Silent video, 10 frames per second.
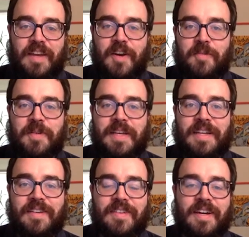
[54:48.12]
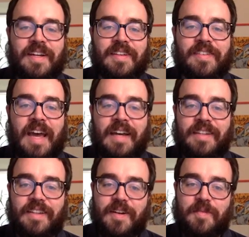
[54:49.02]
a coroutine is not
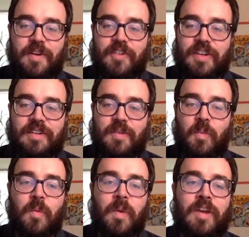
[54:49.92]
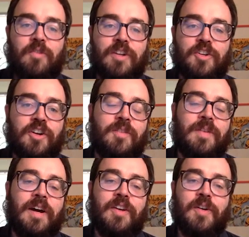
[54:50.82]
exactly like a function. When we return
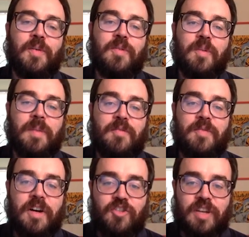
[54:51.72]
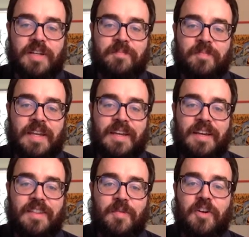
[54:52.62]
a value from a function,
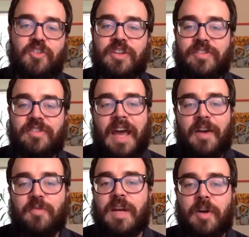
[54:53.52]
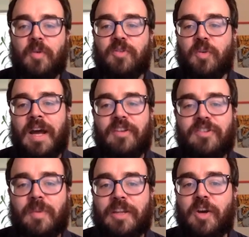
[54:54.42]
the function stack frame goes
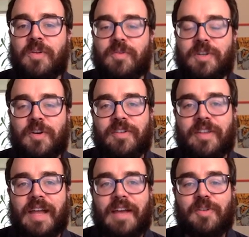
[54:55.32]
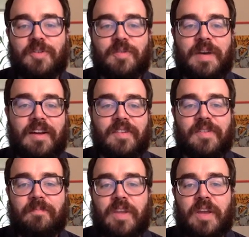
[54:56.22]
away, so we know the return is the last use of
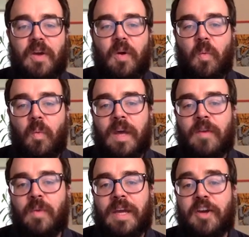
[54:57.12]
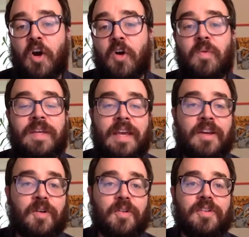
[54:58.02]
x. When we
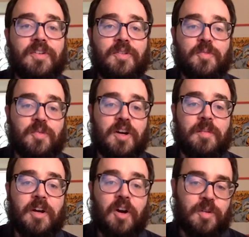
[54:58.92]
co-yield from a